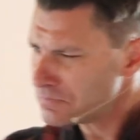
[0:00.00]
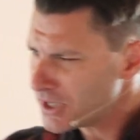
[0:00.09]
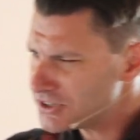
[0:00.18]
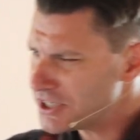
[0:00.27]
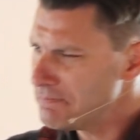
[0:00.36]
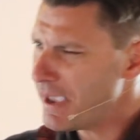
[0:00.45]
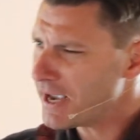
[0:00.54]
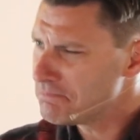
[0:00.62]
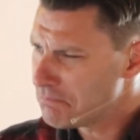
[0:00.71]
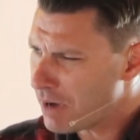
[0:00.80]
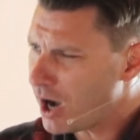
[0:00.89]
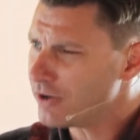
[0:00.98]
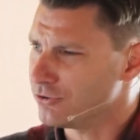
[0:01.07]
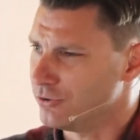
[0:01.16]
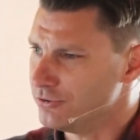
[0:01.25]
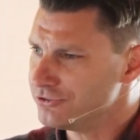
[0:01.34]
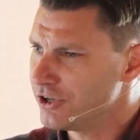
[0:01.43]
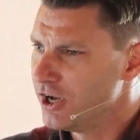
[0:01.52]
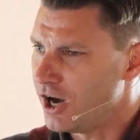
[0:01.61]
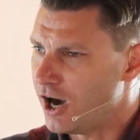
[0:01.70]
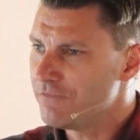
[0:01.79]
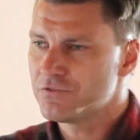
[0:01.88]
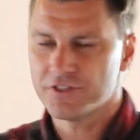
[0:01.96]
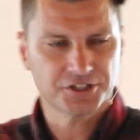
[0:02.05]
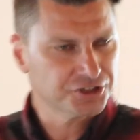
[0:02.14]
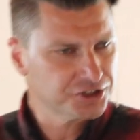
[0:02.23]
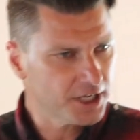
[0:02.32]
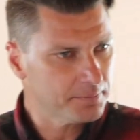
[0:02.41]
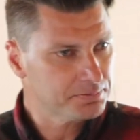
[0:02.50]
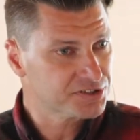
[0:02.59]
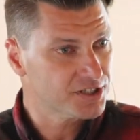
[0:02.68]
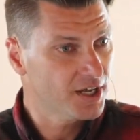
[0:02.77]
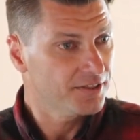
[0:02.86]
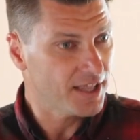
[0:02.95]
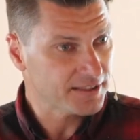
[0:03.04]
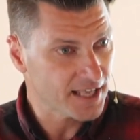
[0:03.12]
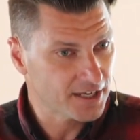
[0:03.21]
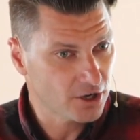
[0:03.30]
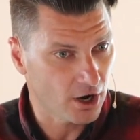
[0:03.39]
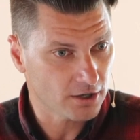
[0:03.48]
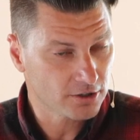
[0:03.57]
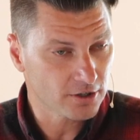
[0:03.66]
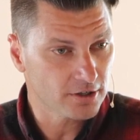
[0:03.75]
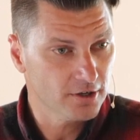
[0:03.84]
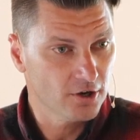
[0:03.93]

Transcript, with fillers: to make models of the ships that they conquered